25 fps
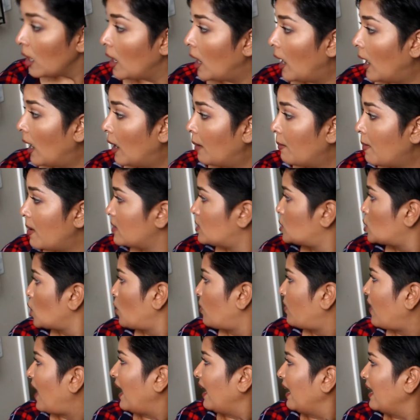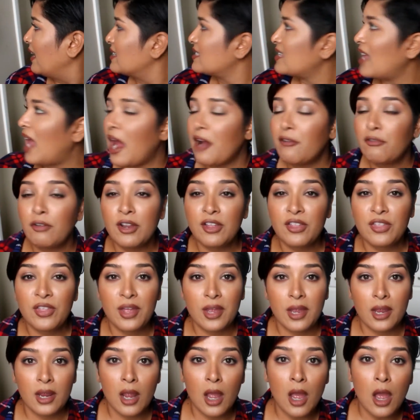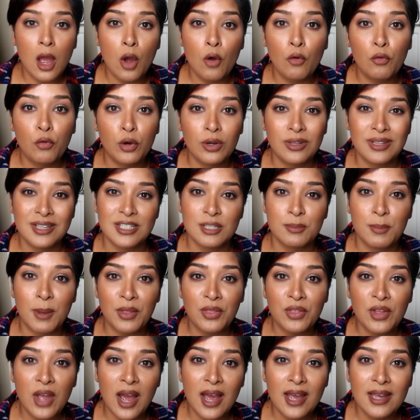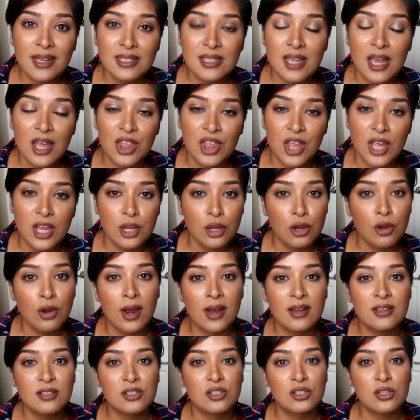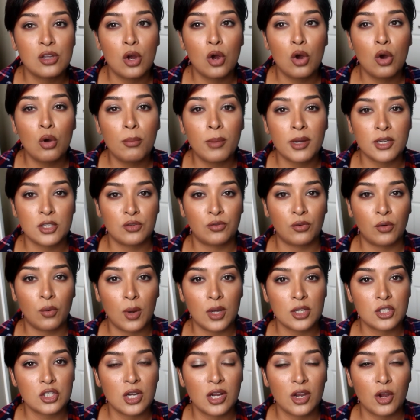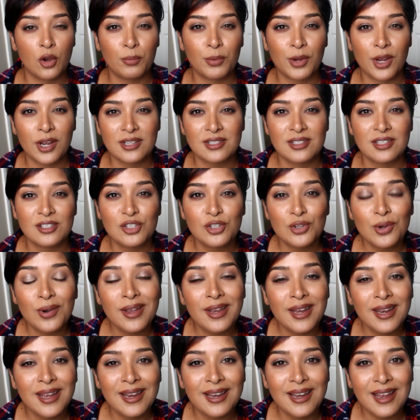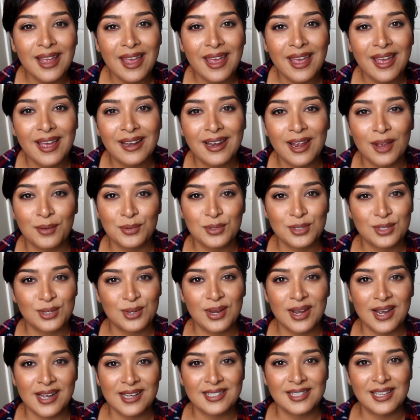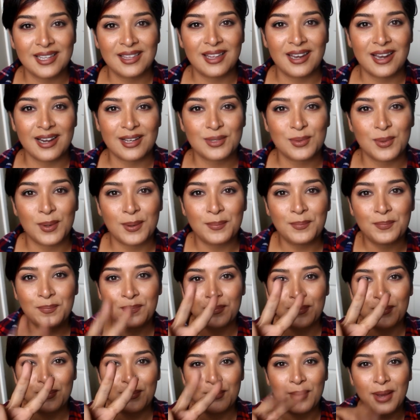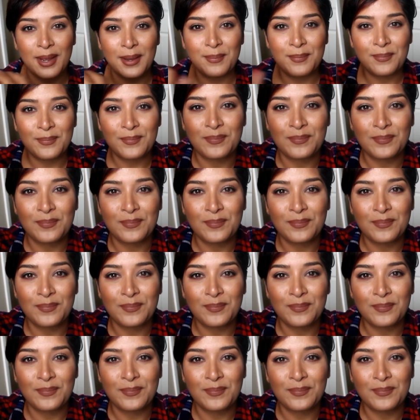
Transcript: Um, so that is everything for this month, guys. Thank you guys so much for watching. I hope you guys enjoyed it, and I will see you guys in the next one. Bye.